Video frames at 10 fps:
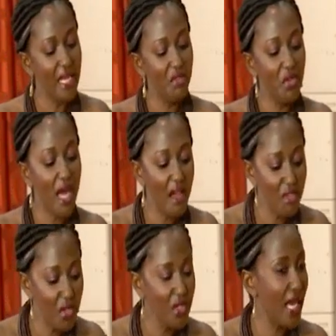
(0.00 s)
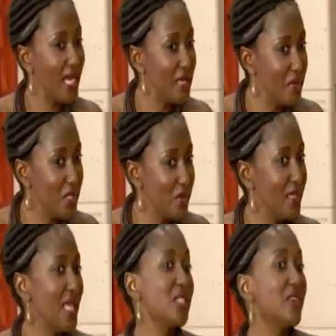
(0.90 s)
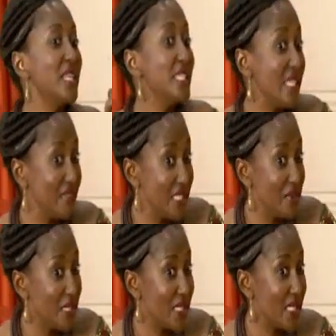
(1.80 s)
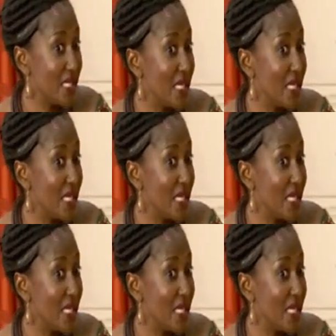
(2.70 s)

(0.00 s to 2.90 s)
And if you have good and in-between, that's already 70%.